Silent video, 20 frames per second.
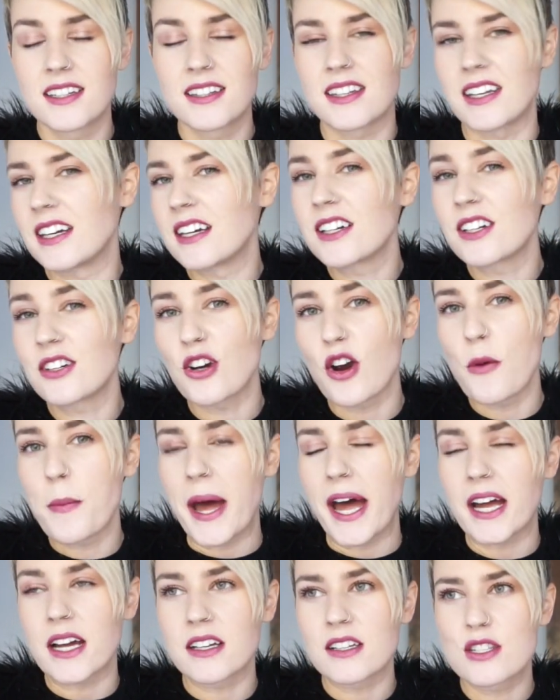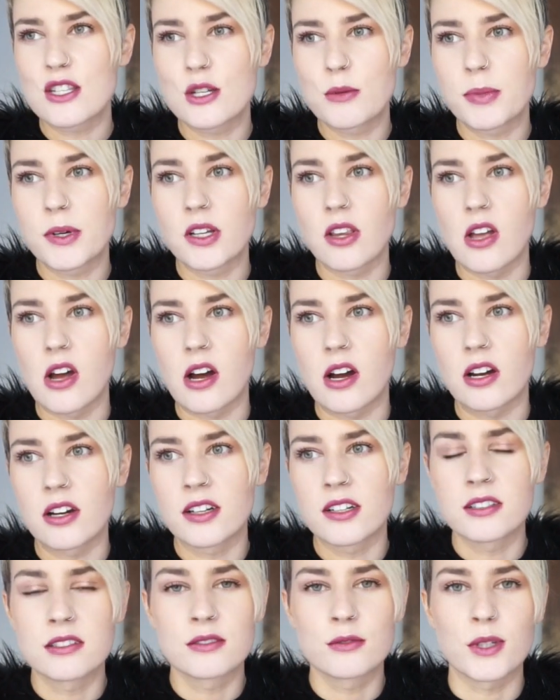they didn't grow back super
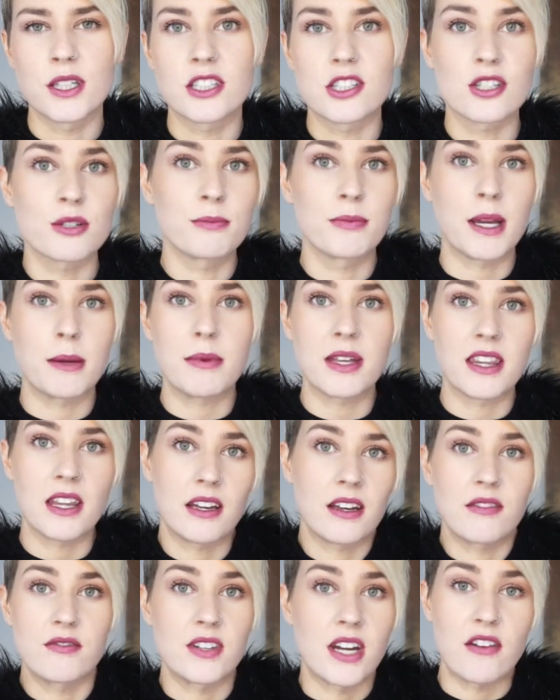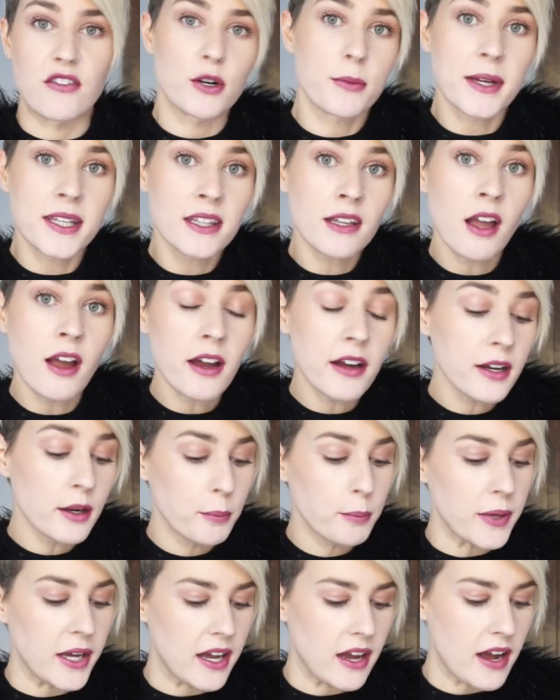long, which maybe they have never been
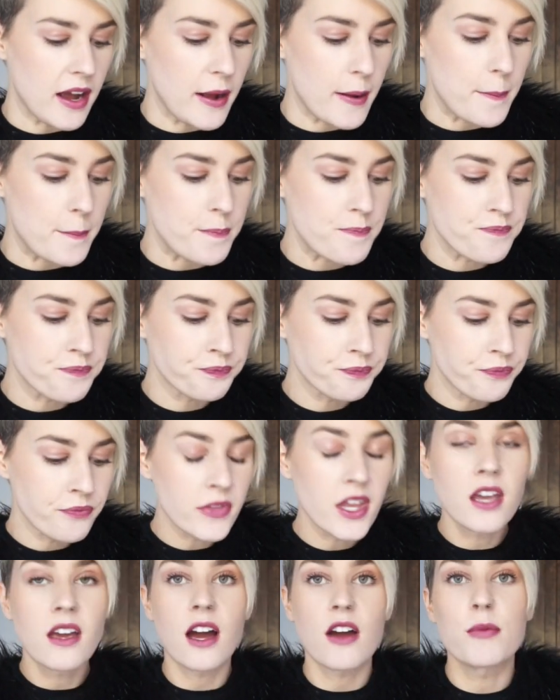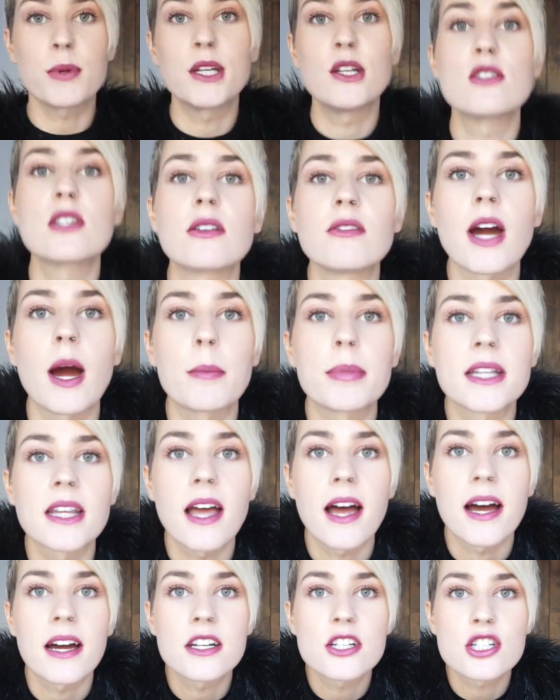long, but um, I've been using Rapid
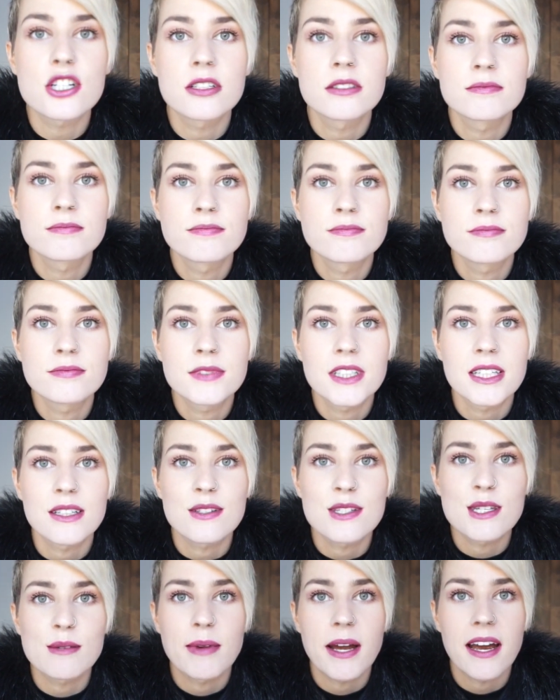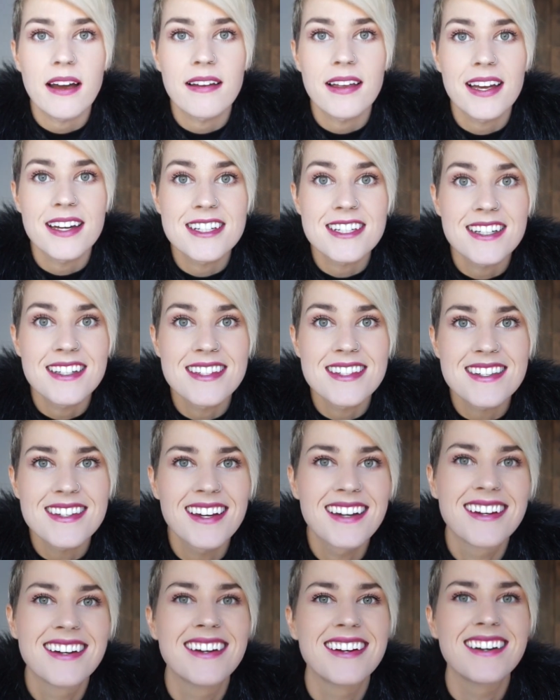Lash. Can you see my eyelashes?
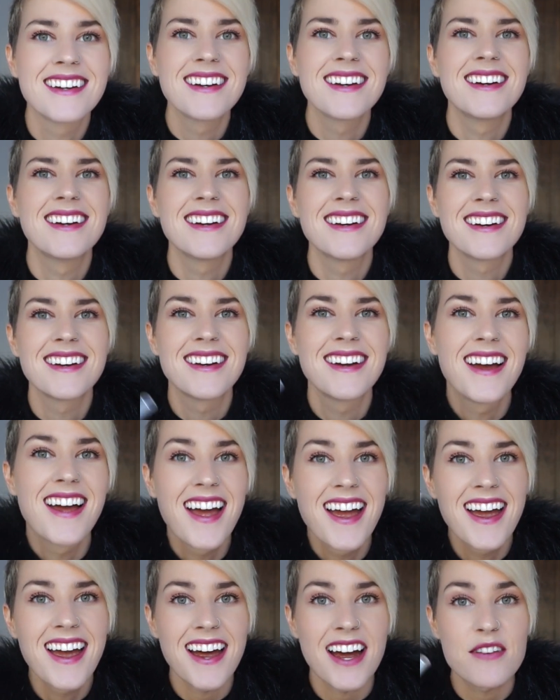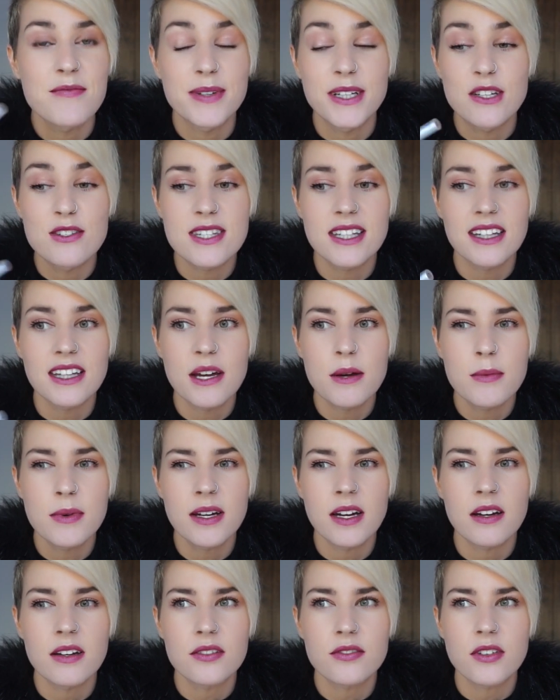I've been using them